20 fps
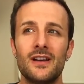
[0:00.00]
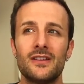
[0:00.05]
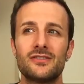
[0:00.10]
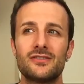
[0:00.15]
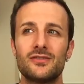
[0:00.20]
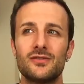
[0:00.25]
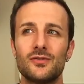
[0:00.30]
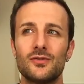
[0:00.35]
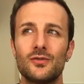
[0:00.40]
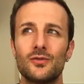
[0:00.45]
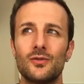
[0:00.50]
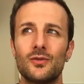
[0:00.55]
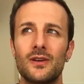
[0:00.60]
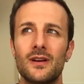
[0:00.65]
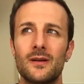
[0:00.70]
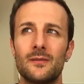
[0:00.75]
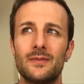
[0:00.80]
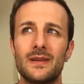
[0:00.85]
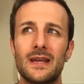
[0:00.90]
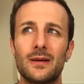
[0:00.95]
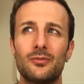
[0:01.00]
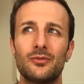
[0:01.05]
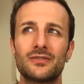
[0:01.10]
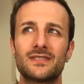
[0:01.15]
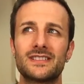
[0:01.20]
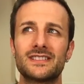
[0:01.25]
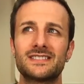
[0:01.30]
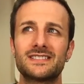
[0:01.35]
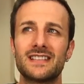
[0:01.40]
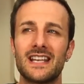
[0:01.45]
to be able
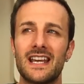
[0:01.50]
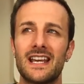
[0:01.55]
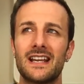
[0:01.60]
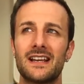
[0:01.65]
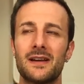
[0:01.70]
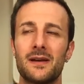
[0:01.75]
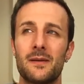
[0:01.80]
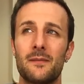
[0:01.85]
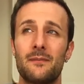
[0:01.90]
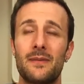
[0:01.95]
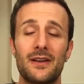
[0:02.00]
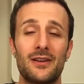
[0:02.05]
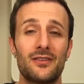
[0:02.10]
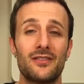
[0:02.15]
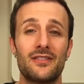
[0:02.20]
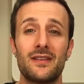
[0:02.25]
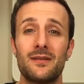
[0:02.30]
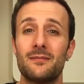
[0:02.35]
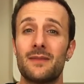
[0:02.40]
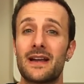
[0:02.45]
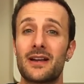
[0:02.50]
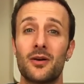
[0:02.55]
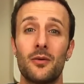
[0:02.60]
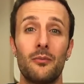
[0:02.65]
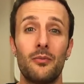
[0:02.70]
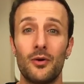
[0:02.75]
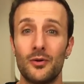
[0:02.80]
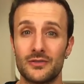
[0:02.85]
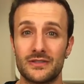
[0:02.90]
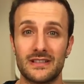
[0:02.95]
to sing better than Michael
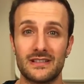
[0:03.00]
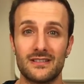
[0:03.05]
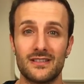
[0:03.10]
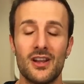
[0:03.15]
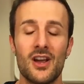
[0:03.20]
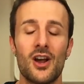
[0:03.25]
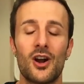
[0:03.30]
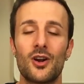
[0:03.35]
Bolton